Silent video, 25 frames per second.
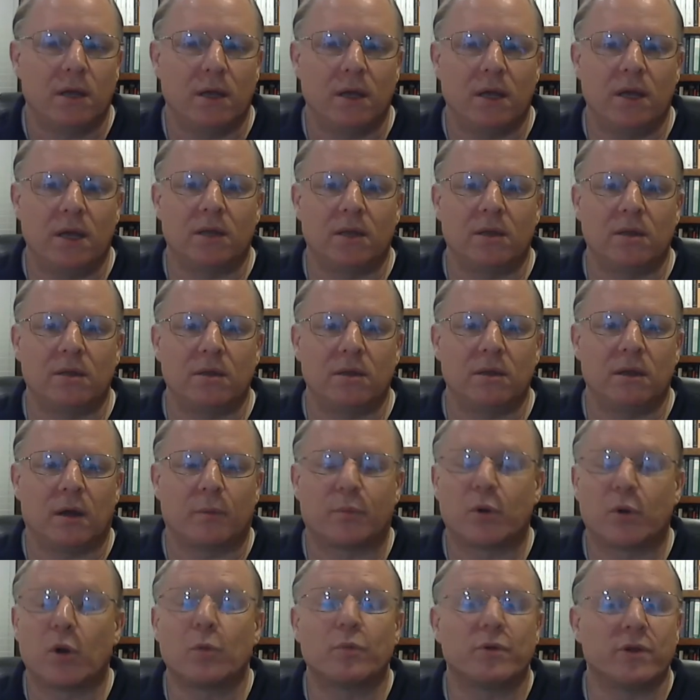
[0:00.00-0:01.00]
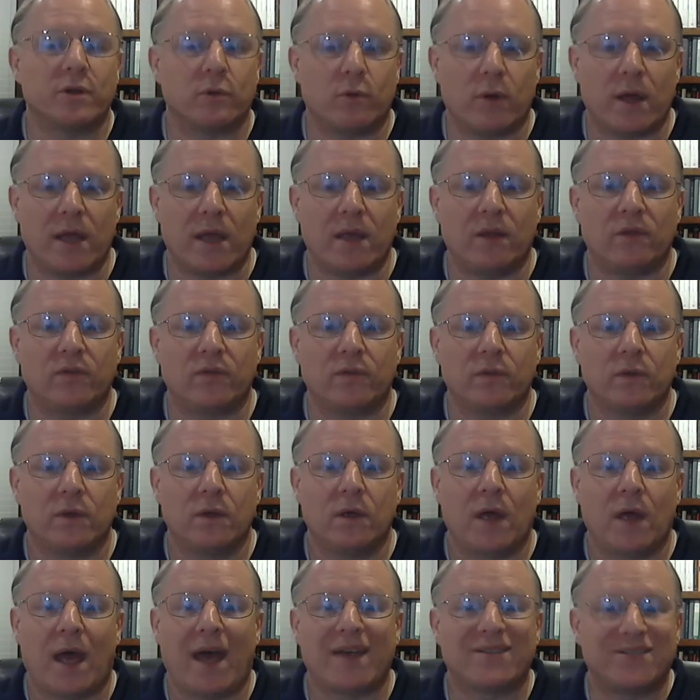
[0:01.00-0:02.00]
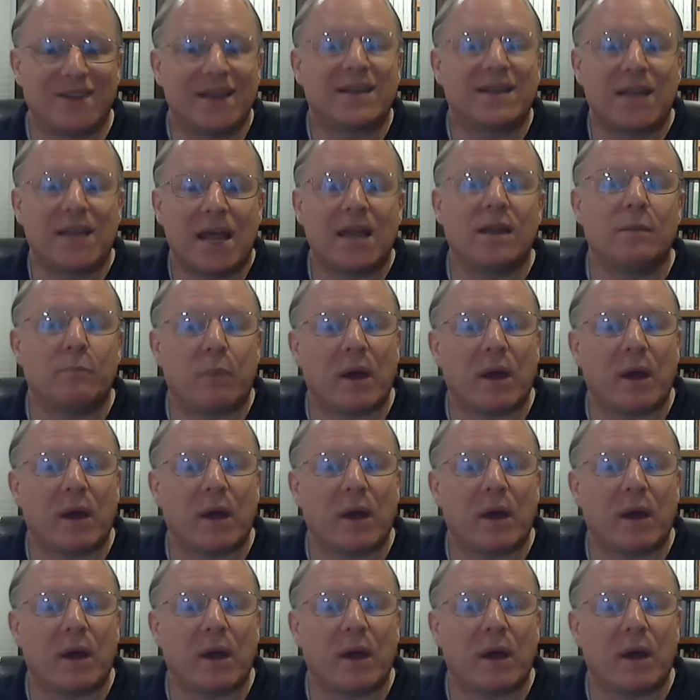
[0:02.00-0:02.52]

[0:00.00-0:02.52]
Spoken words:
in appropriate ways as dictated